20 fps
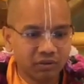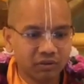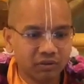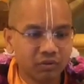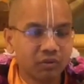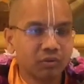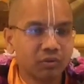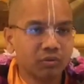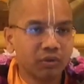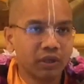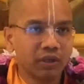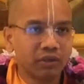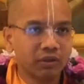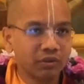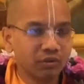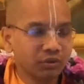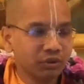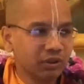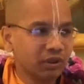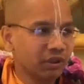Guru and
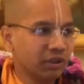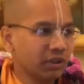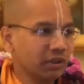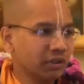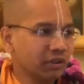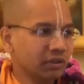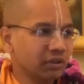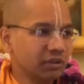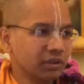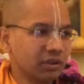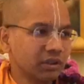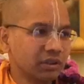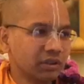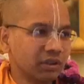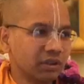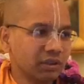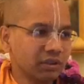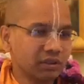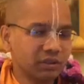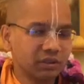used it in
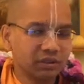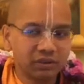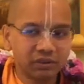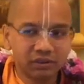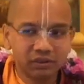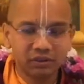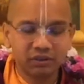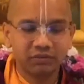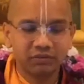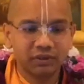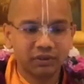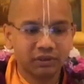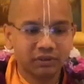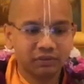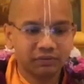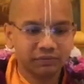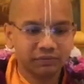Krishna's service.